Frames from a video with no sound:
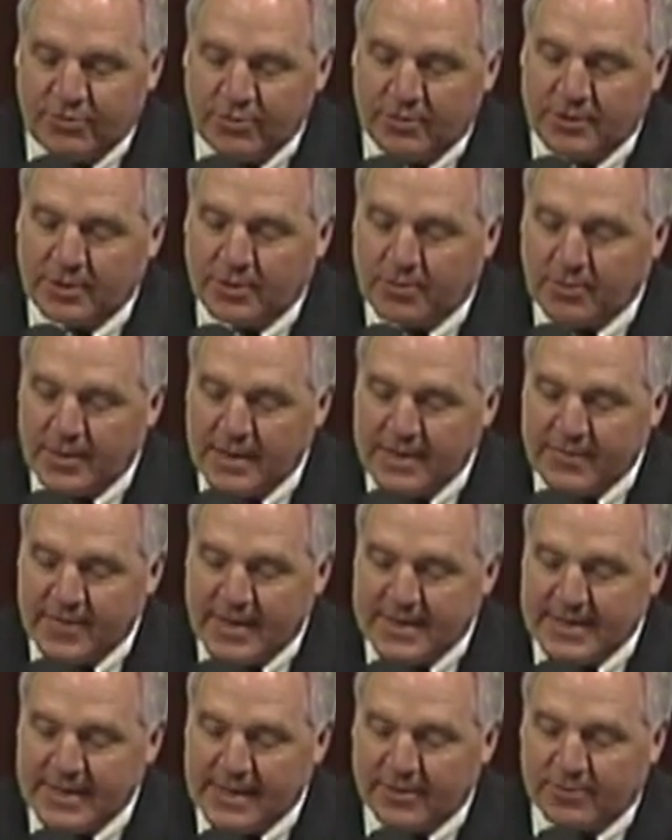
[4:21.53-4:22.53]
to a degree
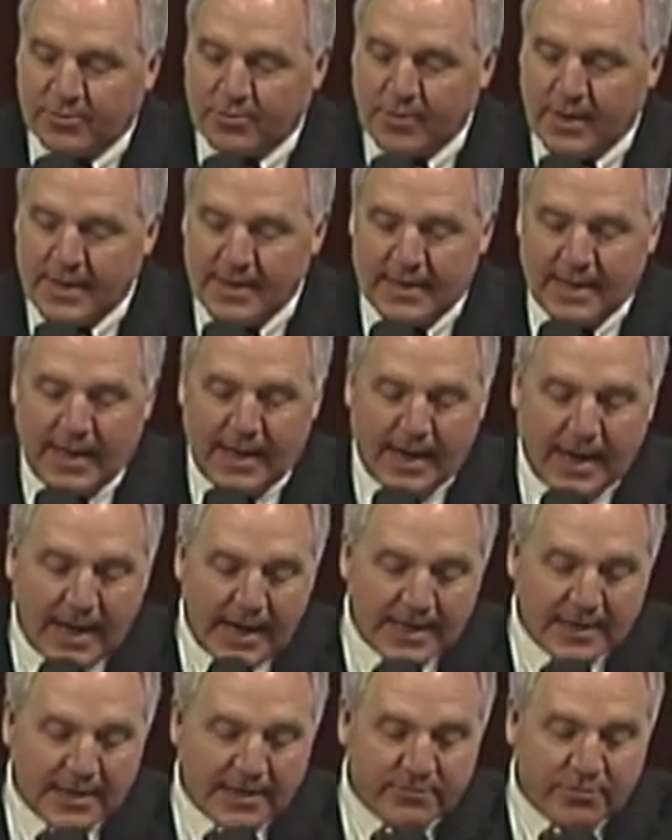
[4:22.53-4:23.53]
that he has created a
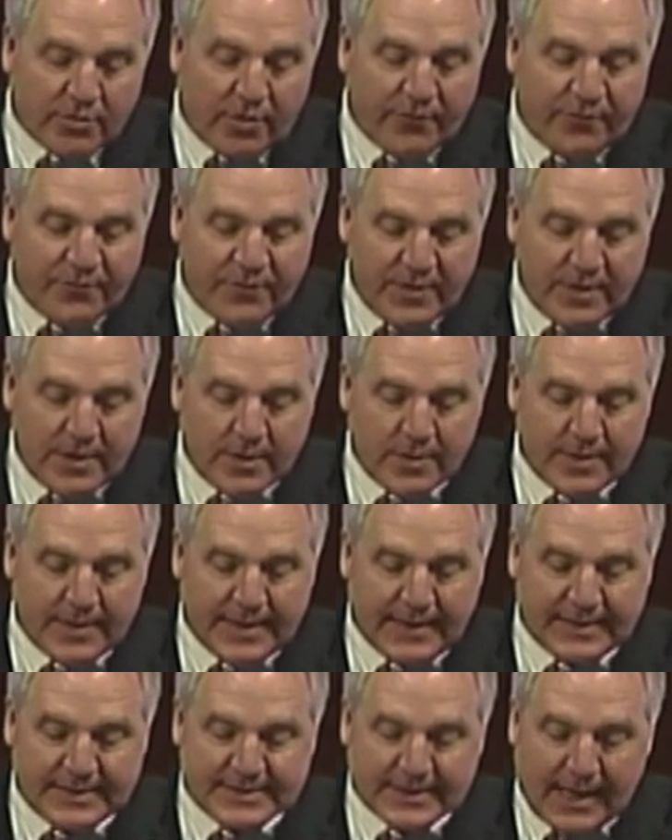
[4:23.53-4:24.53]
high level of fear
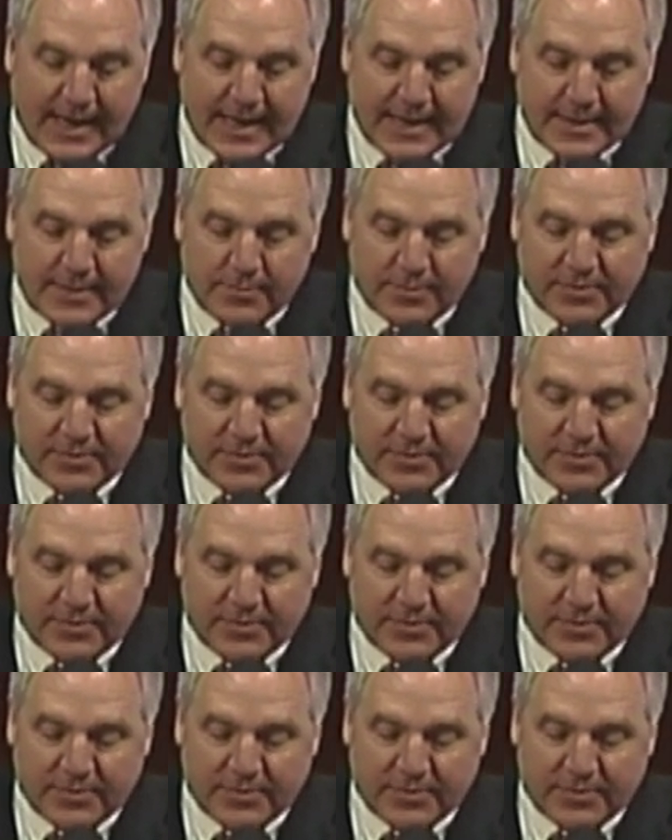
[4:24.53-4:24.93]
and anxiety,